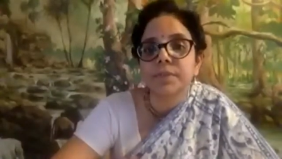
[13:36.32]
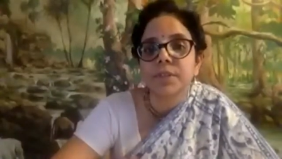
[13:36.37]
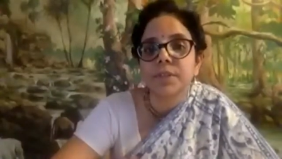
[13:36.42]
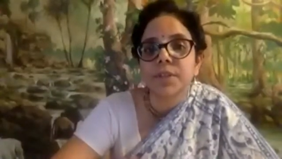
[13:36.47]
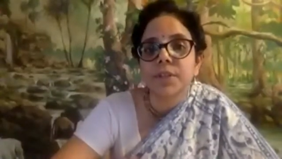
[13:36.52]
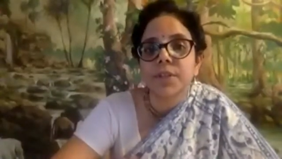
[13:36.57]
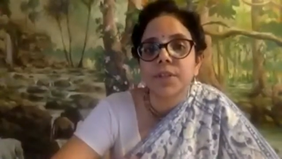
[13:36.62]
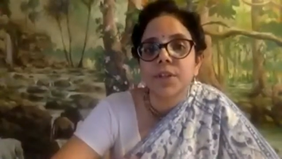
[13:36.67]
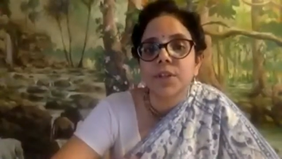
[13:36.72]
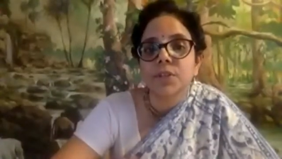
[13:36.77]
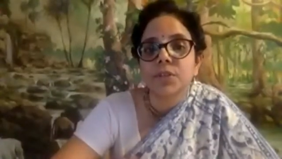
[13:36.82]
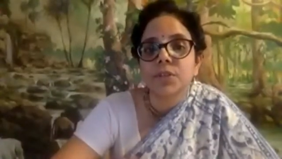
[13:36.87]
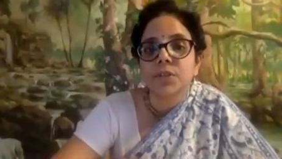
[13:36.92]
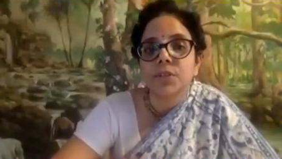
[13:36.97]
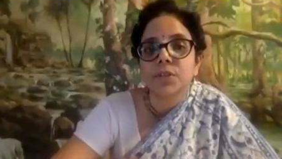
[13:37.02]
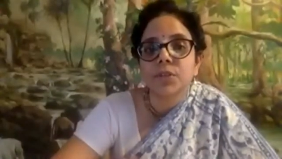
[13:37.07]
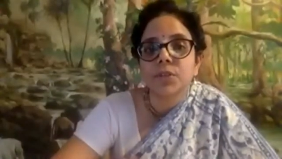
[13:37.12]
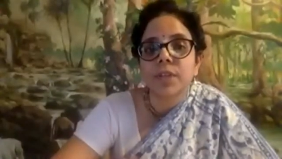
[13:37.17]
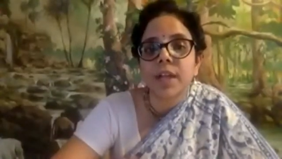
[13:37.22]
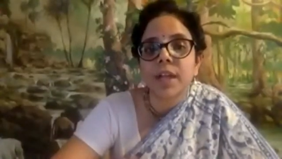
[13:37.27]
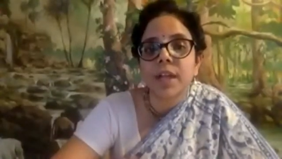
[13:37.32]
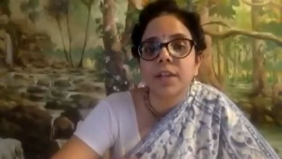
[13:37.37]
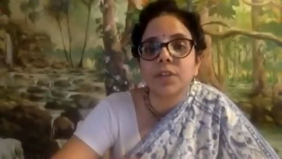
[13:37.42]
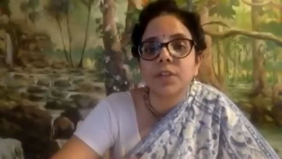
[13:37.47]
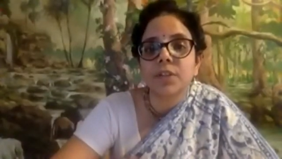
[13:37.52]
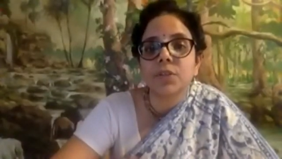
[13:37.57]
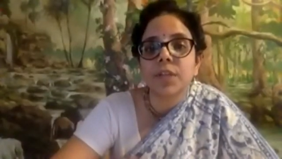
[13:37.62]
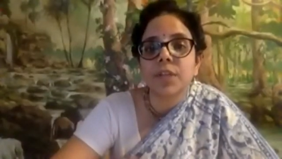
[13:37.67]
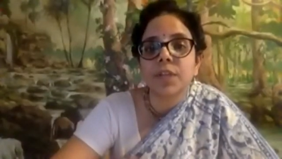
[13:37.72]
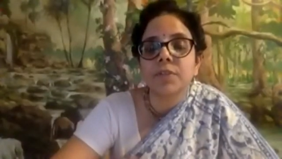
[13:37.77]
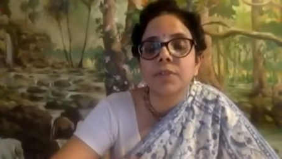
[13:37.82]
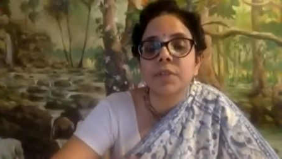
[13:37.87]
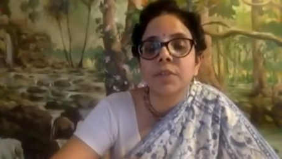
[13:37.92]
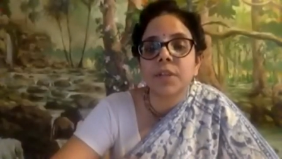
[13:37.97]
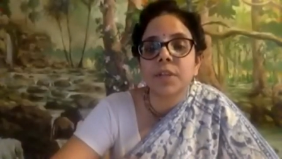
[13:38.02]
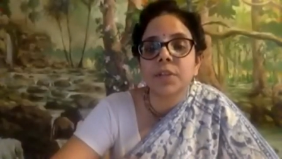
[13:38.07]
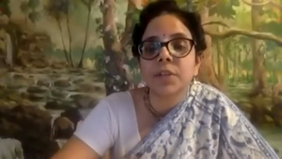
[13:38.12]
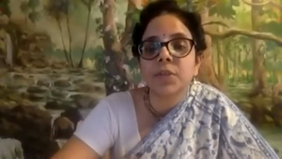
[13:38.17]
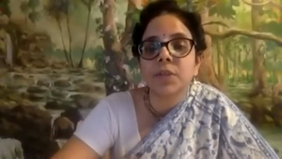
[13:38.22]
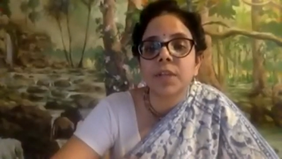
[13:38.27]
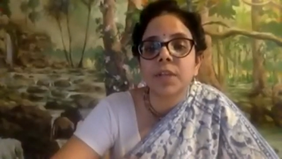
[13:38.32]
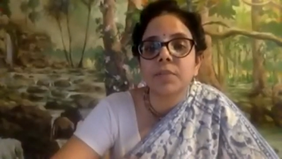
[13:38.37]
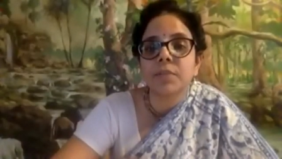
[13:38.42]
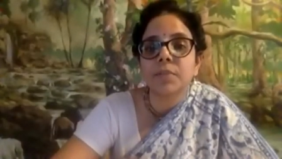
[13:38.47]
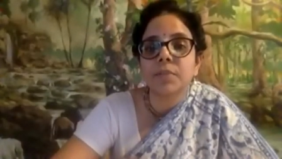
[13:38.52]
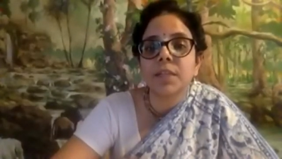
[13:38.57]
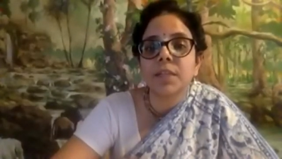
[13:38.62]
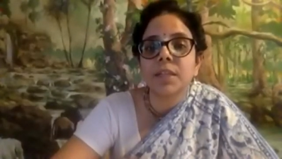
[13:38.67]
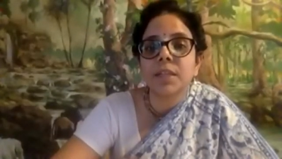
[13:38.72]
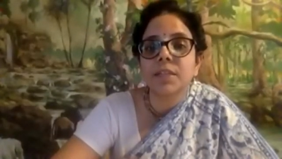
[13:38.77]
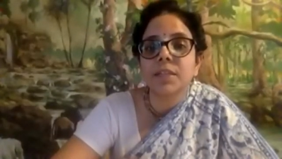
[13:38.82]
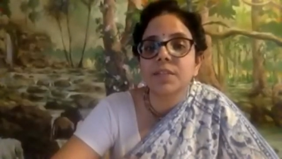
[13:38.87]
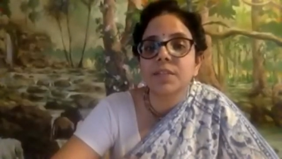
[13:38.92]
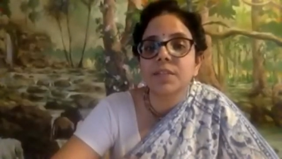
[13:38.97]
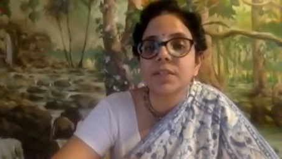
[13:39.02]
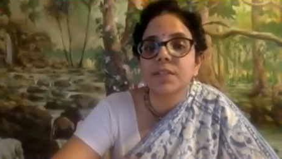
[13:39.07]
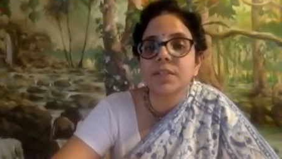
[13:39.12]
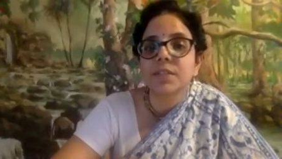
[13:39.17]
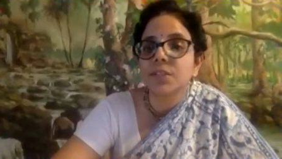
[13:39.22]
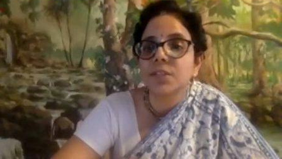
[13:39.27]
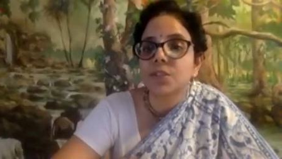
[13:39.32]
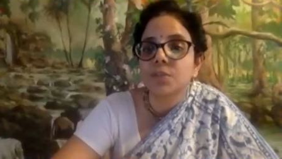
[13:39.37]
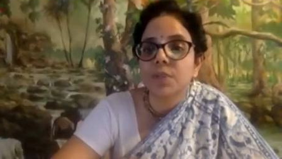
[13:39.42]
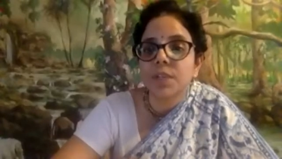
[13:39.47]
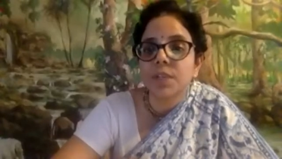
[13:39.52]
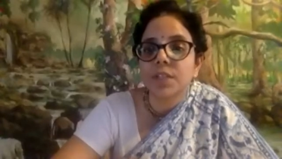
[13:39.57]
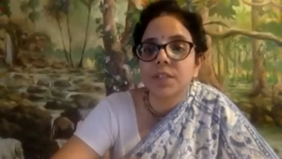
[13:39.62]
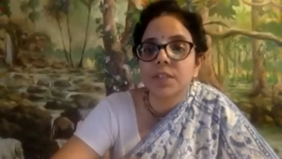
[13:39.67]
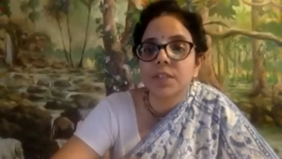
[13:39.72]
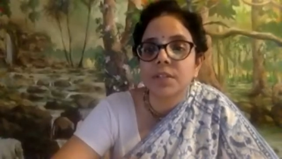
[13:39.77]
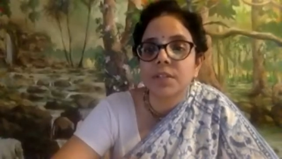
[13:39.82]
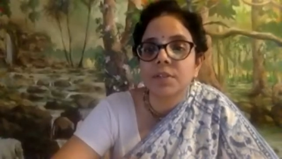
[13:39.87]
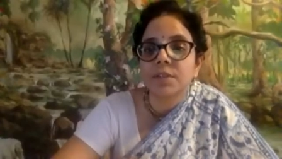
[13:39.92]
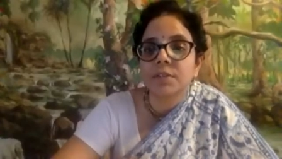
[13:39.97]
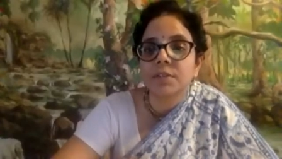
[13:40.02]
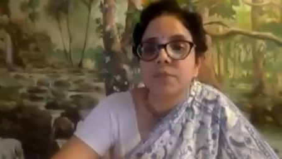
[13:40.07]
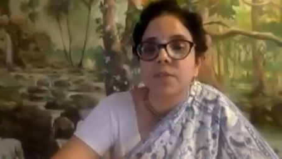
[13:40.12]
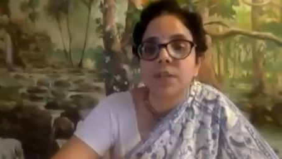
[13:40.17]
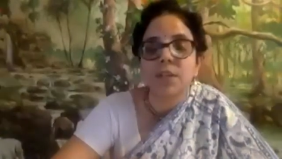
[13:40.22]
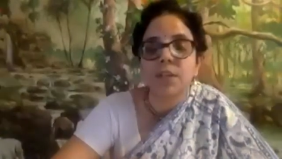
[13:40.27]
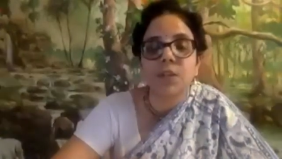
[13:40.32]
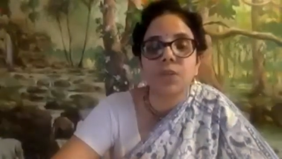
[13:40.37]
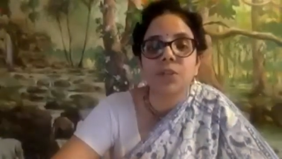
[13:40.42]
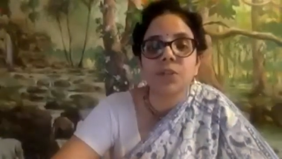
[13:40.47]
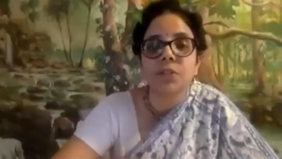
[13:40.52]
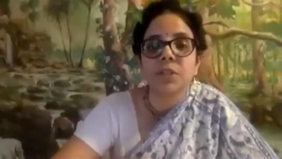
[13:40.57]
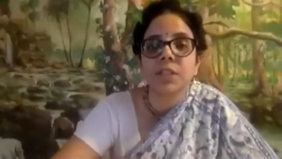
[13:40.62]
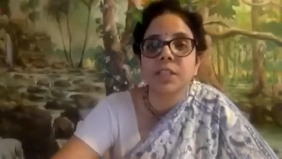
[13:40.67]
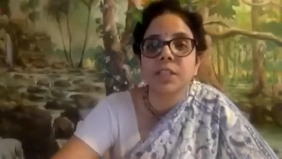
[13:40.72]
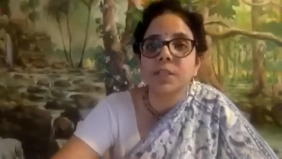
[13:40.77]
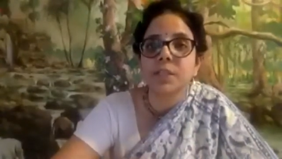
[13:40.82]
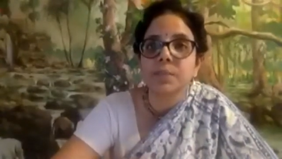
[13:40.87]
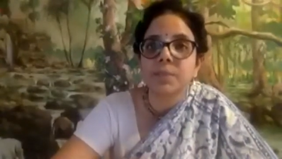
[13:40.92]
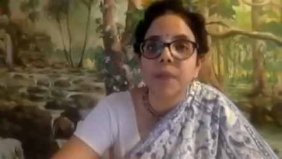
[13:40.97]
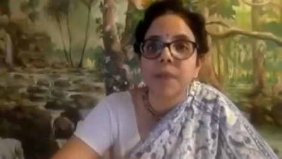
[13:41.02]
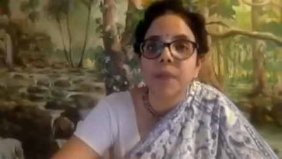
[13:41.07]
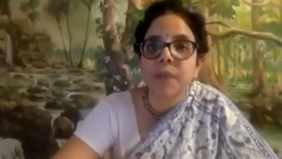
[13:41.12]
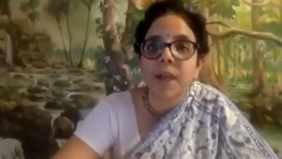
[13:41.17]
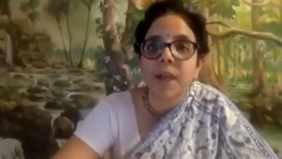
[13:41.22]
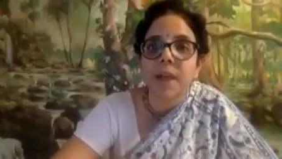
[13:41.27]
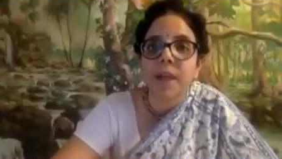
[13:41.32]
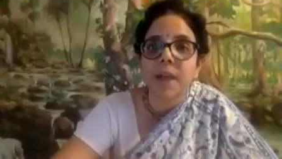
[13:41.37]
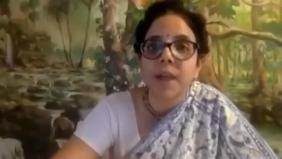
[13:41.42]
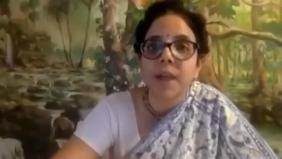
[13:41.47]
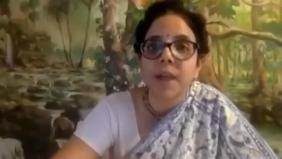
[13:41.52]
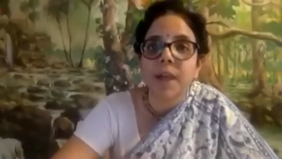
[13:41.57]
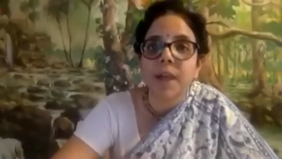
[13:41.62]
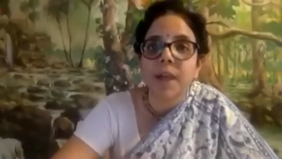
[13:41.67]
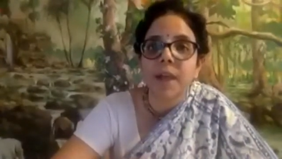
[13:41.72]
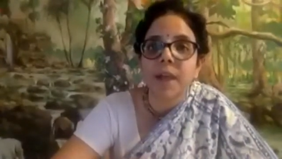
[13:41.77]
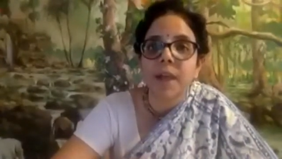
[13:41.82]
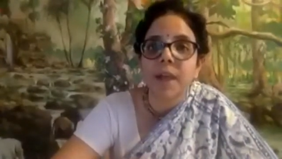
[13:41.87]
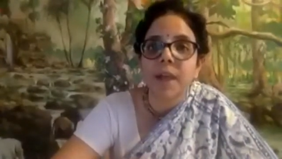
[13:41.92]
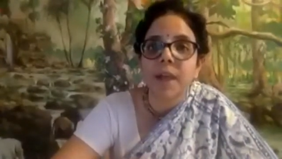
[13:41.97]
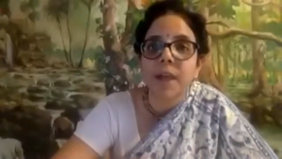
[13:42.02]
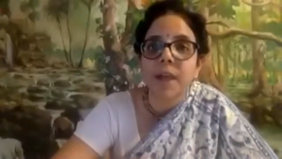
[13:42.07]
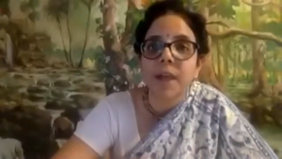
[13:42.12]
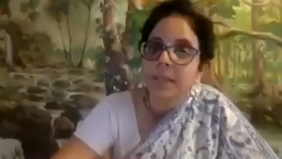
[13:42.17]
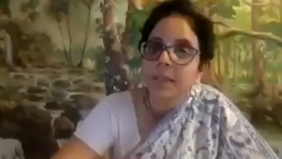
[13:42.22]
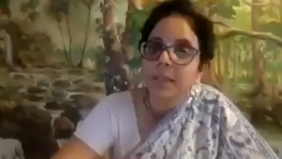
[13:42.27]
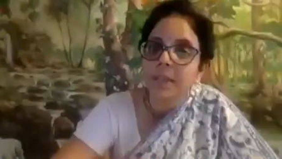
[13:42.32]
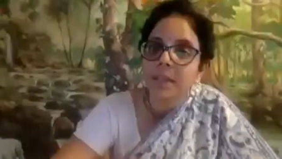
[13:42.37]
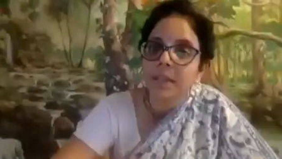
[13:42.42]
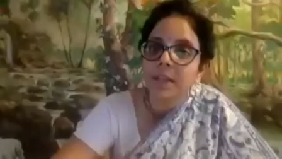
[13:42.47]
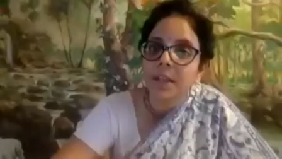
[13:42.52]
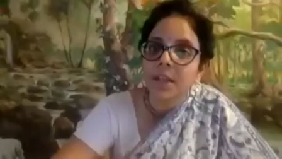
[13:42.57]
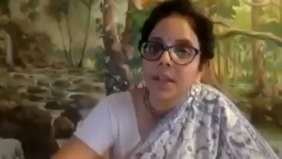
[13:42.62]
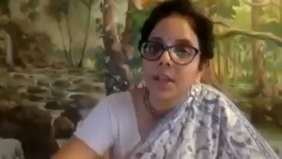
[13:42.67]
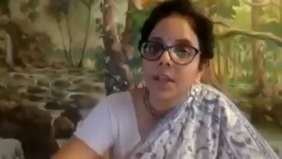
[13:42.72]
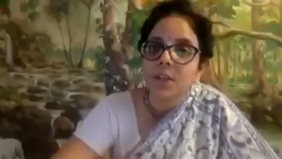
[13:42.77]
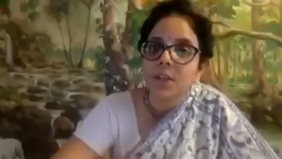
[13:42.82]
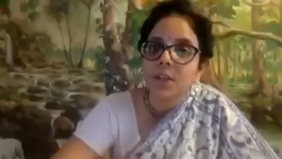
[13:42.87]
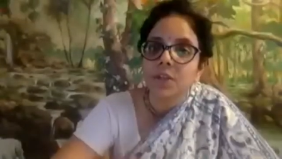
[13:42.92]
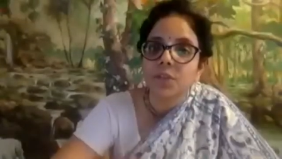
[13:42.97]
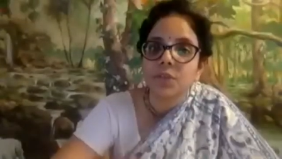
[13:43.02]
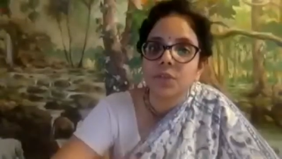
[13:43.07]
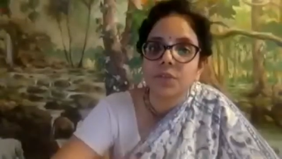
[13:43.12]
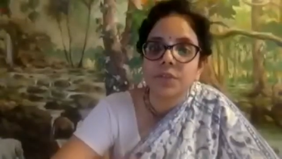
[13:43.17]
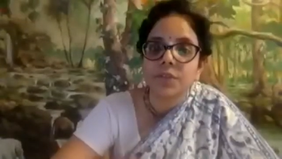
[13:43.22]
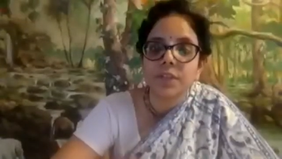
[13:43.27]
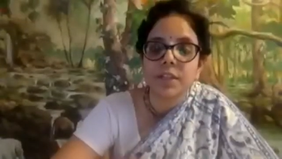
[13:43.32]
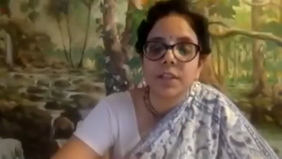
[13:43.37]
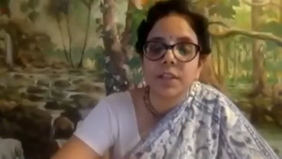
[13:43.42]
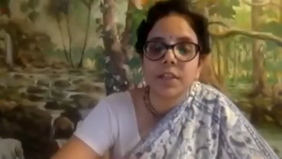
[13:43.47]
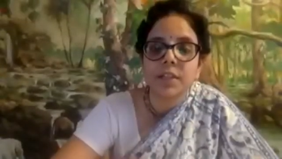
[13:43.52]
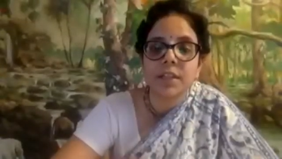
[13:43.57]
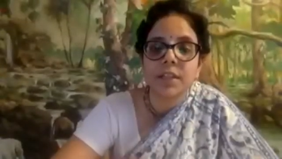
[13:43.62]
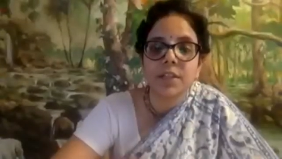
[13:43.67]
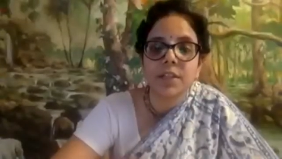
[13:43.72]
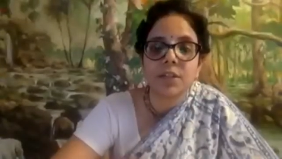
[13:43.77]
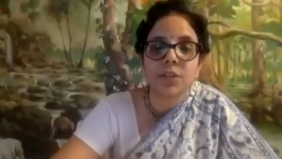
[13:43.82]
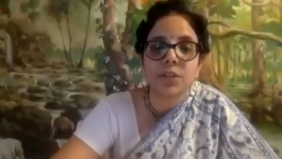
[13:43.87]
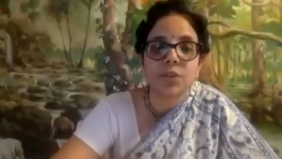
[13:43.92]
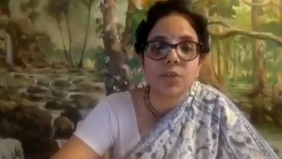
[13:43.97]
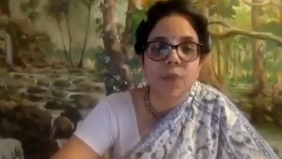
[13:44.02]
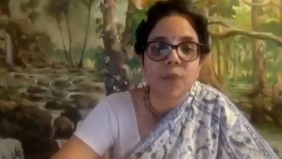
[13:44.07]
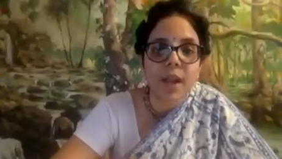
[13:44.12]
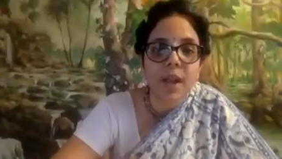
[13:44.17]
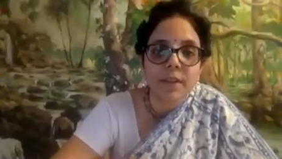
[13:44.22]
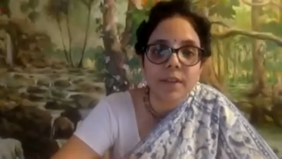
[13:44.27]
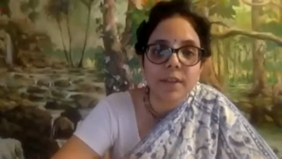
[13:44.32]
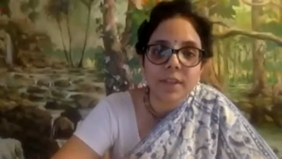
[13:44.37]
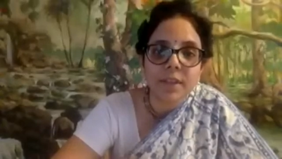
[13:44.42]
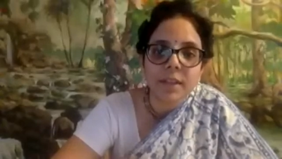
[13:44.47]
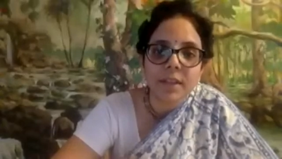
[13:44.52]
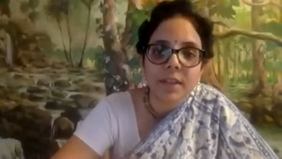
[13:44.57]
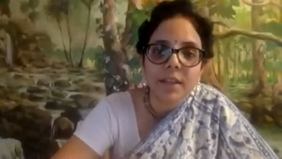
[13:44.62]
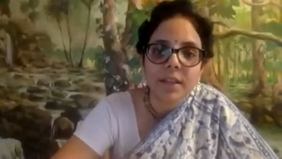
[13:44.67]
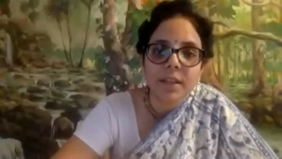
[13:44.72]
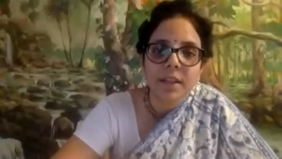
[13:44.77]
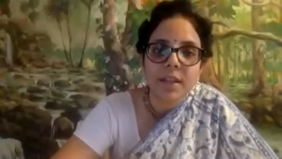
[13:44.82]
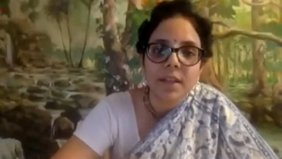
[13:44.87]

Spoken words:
so that you can be in a situation where you're inspired, you're happy, you feel that you're thriving,